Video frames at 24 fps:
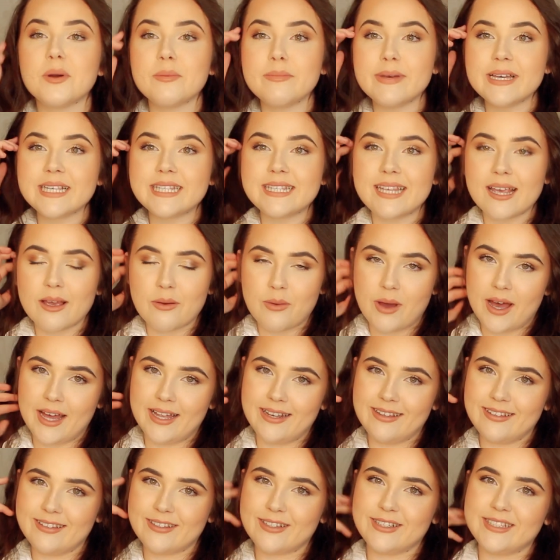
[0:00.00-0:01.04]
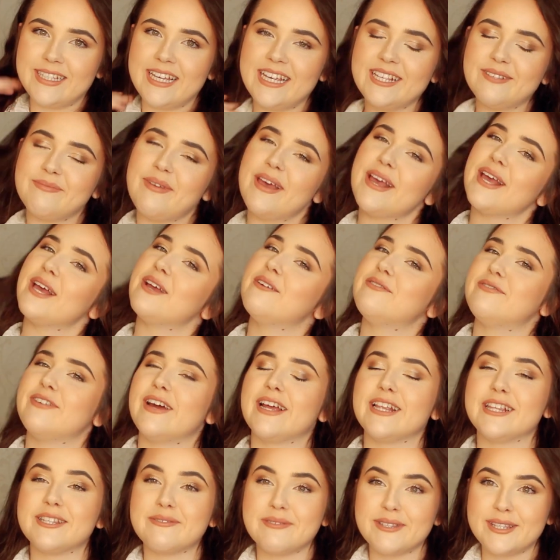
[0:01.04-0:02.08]
We're missing one because he's making
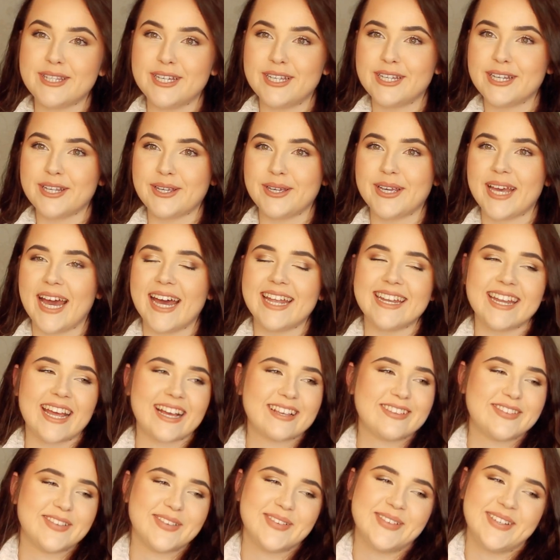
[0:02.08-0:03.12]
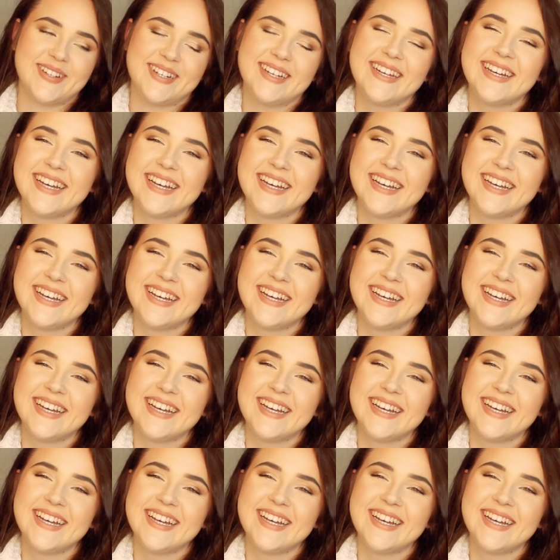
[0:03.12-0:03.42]
friends with the new cat next door.